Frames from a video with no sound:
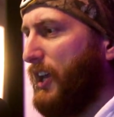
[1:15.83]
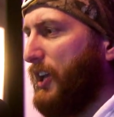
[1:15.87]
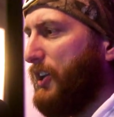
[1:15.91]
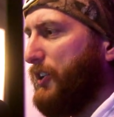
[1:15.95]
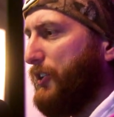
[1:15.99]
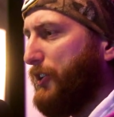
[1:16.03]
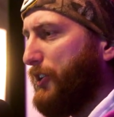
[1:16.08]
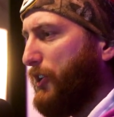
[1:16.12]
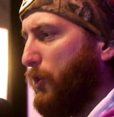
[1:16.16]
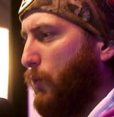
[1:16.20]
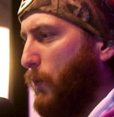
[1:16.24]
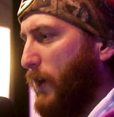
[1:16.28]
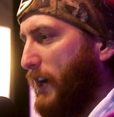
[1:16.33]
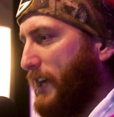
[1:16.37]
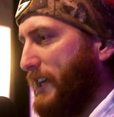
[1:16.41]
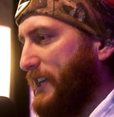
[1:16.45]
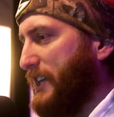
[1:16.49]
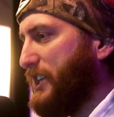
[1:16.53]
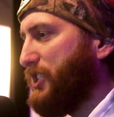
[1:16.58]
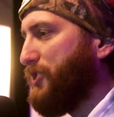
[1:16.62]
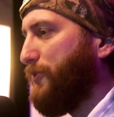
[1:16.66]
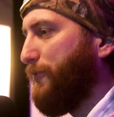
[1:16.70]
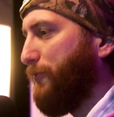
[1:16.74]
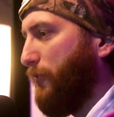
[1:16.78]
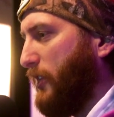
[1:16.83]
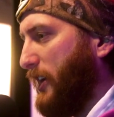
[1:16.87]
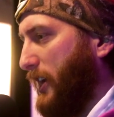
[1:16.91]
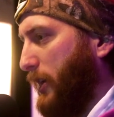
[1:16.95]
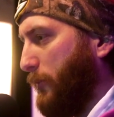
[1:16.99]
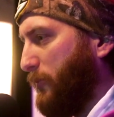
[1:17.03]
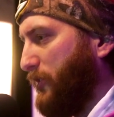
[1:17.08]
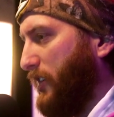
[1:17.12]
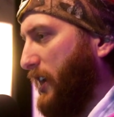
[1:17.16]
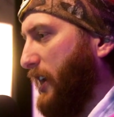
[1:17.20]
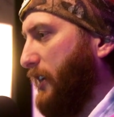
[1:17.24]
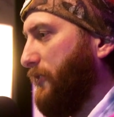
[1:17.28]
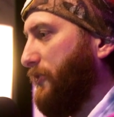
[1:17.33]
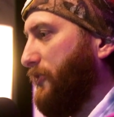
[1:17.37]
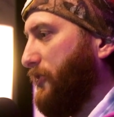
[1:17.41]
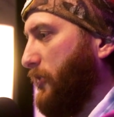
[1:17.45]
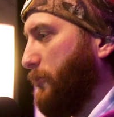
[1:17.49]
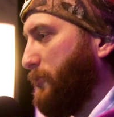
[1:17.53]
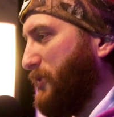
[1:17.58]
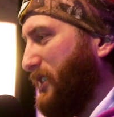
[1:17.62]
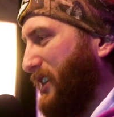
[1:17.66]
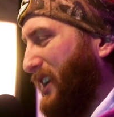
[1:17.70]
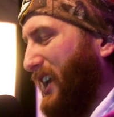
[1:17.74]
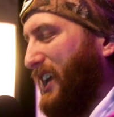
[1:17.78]
you're going to want each frame to have
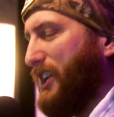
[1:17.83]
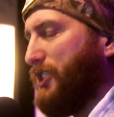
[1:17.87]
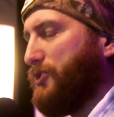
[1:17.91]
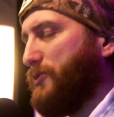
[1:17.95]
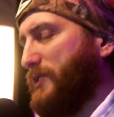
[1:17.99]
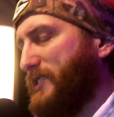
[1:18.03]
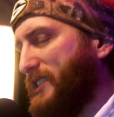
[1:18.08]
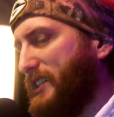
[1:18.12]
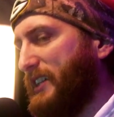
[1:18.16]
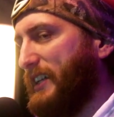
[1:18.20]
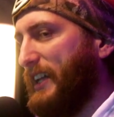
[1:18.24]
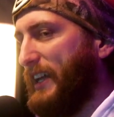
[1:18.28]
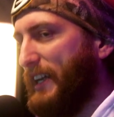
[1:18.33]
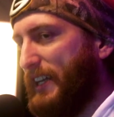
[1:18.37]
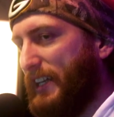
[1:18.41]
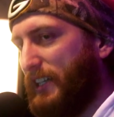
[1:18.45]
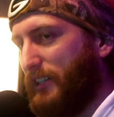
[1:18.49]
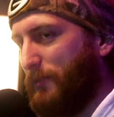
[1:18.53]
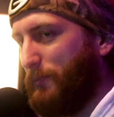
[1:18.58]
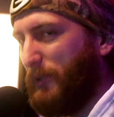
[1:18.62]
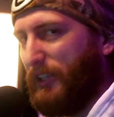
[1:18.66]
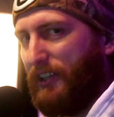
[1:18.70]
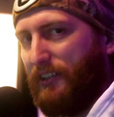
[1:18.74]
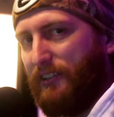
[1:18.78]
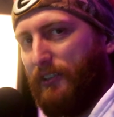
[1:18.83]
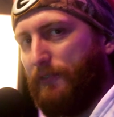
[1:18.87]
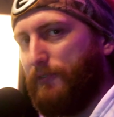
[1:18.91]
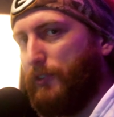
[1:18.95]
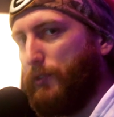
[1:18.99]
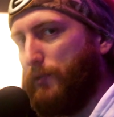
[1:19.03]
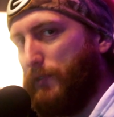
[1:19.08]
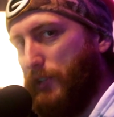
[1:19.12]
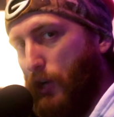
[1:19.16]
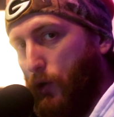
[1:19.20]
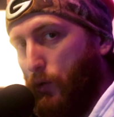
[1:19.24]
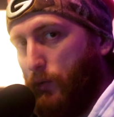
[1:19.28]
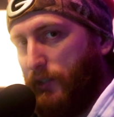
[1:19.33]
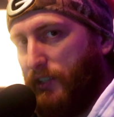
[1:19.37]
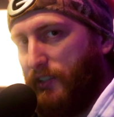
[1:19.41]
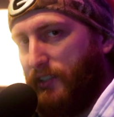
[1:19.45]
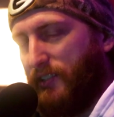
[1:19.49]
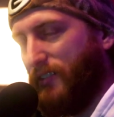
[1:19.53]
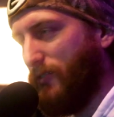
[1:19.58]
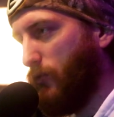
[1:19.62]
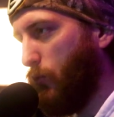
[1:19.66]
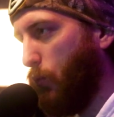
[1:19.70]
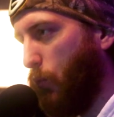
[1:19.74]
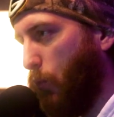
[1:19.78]
something interesting in it, because if you don't,
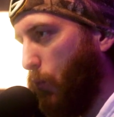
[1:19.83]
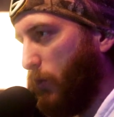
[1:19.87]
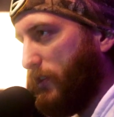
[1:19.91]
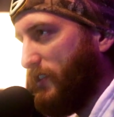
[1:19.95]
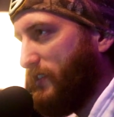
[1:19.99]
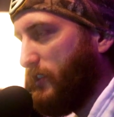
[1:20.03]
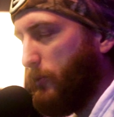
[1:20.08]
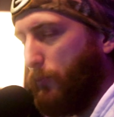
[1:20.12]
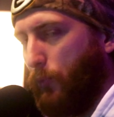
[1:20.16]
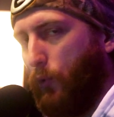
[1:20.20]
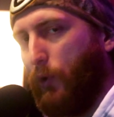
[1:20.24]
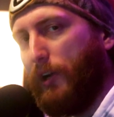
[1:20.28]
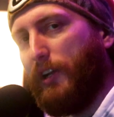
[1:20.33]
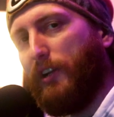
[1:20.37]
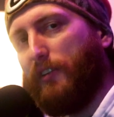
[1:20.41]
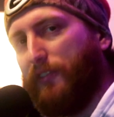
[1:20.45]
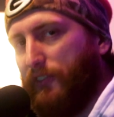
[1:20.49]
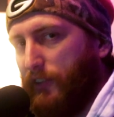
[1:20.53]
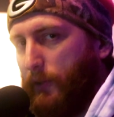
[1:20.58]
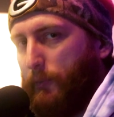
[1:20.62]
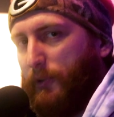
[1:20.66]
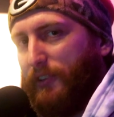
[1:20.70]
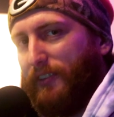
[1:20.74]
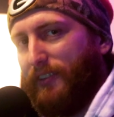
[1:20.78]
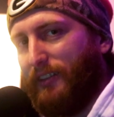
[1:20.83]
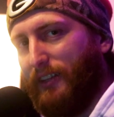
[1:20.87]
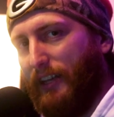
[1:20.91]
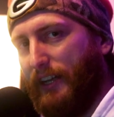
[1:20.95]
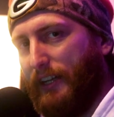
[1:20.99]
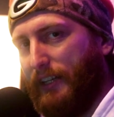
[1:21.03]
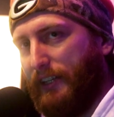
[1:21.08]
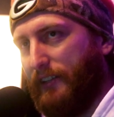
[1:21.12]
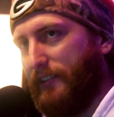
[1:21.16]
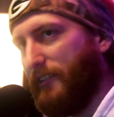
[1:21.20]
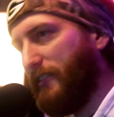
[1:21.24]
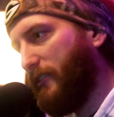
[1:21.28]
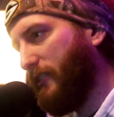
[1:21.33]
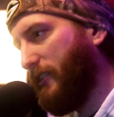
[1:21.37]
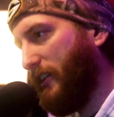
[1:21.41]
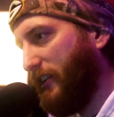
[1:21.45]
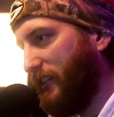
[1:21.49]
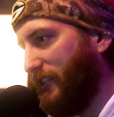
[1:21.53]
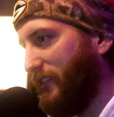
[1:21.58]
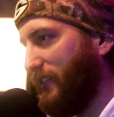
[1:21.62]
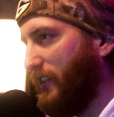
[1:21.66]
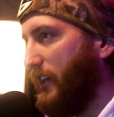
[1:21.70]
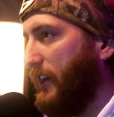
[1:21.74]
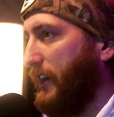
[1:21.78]
what's the point of someone sliding to the
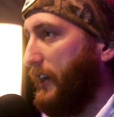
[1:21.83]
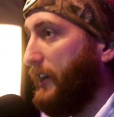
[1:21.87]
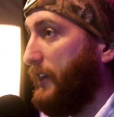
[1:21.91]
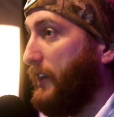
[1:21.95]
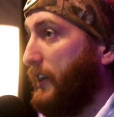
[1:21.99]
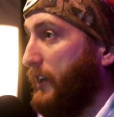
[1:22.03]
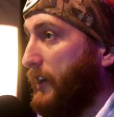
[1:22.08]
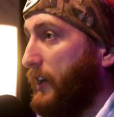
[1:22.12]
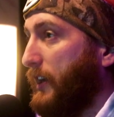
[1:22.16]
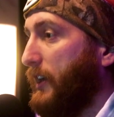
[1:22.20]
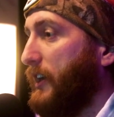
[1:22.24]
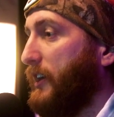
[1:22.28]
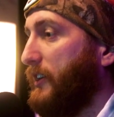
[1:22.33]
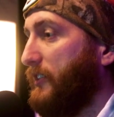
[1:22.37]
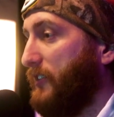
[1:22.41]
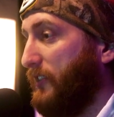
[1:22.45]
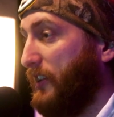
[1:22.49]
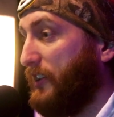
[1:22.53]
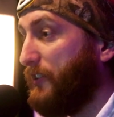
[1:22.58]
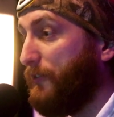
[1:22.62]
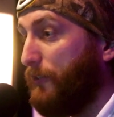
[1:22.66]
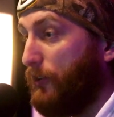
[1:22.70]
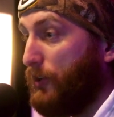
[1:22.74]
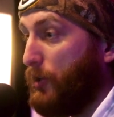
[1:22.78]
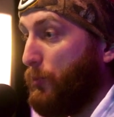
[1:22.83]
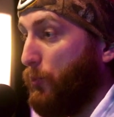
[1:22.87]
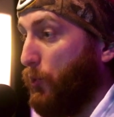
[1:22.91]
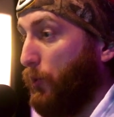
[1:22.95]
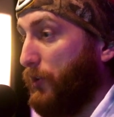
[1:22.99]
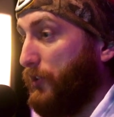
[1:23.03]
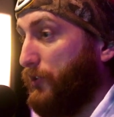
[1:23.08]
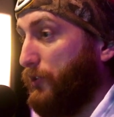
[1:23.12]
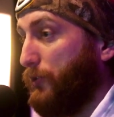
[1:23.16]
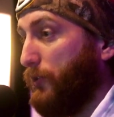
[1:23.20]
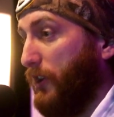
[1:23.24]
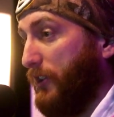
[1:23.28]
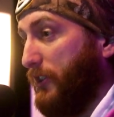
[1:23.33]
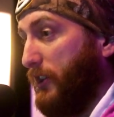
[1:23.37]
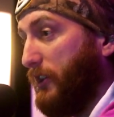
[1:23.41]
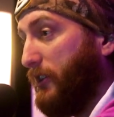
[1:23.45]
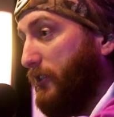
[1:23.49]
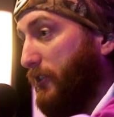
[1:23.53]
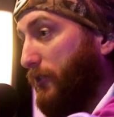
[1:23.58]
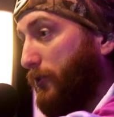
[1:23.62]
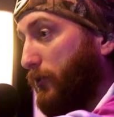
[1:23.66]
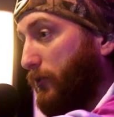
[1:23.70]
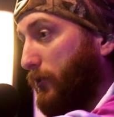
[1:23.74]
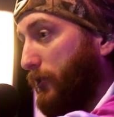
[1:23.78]
next slide? So that's very important too. I
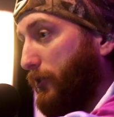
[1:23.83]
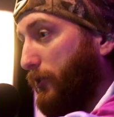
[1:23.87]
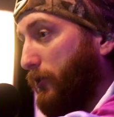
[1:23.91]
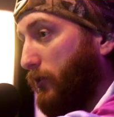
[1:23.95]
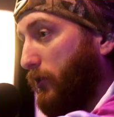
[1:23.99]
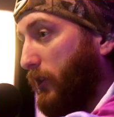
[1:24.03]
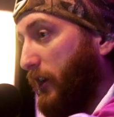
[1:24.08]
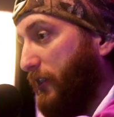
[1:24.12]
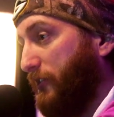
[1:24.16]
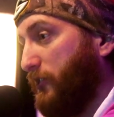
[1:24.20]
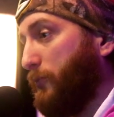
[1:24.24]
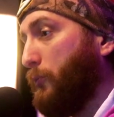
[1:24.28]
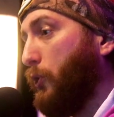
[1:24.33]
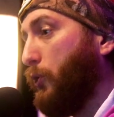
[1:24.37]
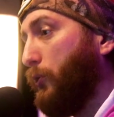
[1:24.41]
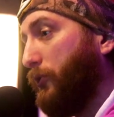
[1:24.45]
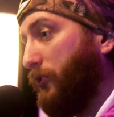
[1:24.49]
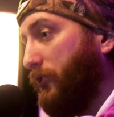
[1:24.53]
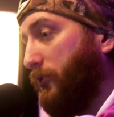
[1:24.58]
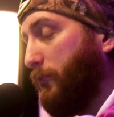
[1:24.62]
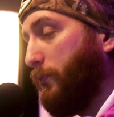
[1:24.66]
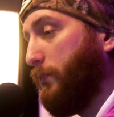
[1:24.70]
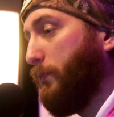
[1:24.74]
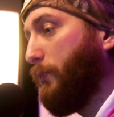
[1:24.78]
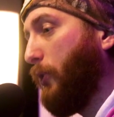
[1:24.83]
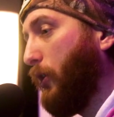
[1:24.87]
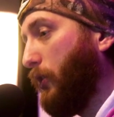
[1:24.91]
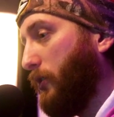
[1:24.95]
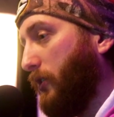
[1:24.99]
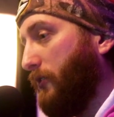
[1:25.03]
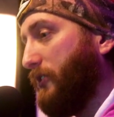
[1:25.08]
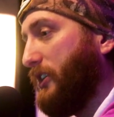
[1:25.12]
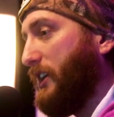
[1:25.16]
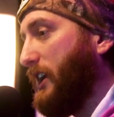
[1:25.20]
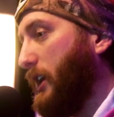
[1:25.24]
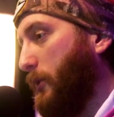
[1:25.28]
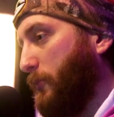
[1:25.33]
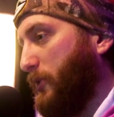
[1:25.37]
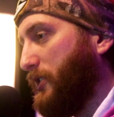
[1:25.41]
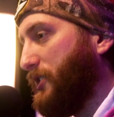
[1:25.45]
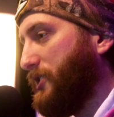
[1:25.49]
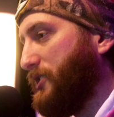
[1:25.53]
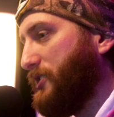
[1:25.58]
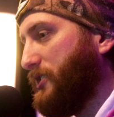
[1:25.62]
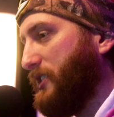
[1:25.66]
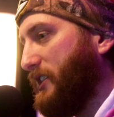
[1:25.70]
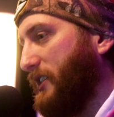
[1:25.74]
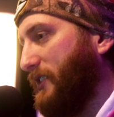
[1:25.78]
think your your leftmost part of the
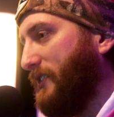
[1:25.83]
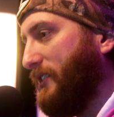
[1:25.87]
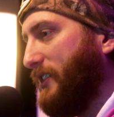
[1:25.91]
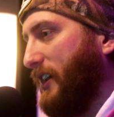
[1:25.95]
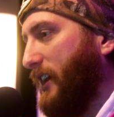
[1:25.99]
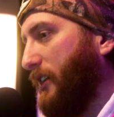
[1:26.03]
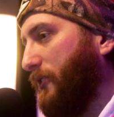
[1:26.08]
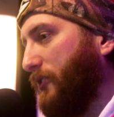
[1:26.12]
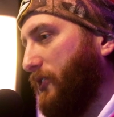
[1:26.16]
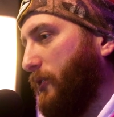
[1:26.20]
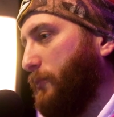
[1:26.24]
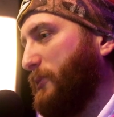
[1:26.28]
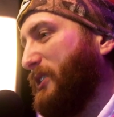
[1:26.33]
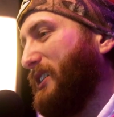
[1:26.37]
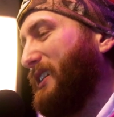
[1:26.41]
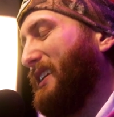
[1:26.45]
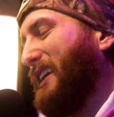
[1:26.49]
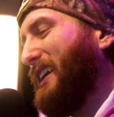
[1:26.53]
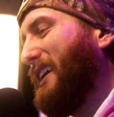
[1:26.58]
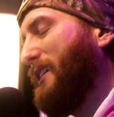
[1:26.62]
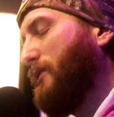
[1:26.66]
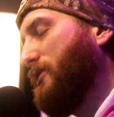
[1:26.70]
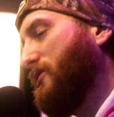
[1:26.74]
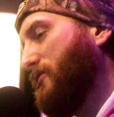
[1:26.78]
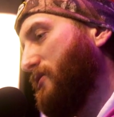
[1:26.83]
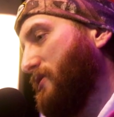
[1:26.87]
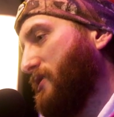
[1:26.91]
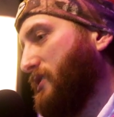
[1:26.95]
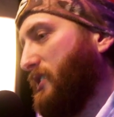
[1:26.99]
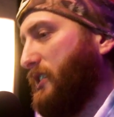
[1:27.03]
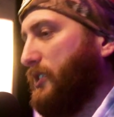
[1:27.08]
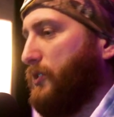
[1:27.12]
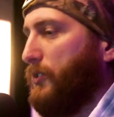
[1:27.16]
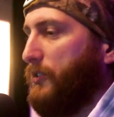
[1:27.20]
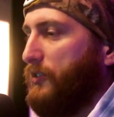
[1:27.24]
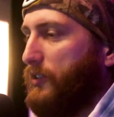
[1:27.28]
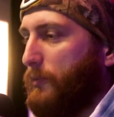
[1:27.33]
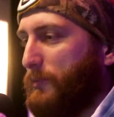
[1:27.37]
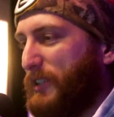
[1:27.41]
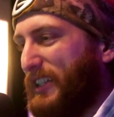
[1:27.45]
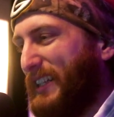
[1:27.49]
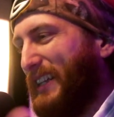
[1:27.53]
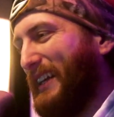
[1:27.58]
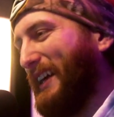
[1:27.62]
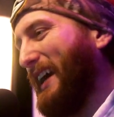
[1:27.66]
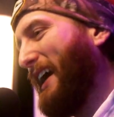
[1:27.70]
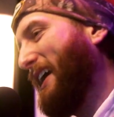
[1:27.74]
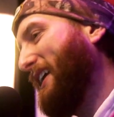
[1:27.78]
image needs to have something interesting or
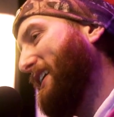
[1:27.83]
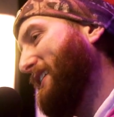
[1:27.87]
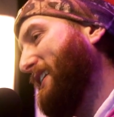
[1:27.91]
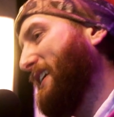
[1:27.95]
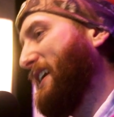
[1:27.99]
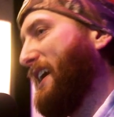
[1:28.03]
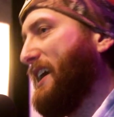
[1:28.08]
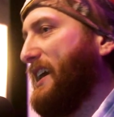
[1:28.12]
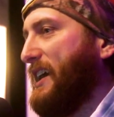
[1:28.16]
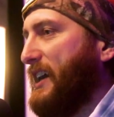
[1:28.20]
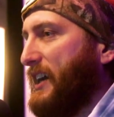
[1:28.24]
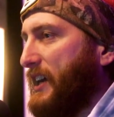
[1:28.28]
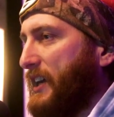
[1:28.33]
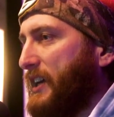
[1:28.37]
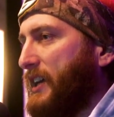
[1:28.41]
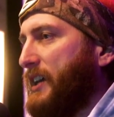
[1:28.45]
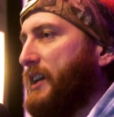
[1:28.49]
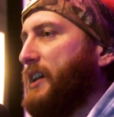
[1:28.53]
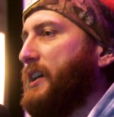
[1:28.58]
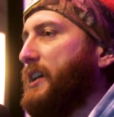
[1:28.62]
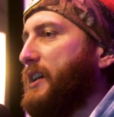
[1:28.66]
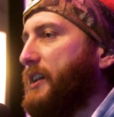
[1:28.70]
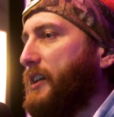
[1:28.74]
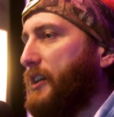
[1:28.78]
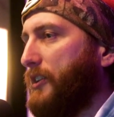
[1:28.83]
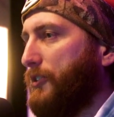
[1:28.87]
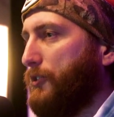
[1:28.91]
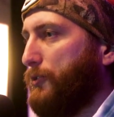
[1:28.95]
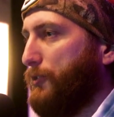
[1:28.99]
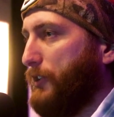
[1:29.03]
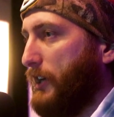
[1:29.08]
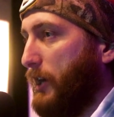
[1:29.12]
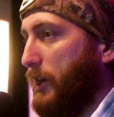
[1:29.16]
something guiding the eye uh, through your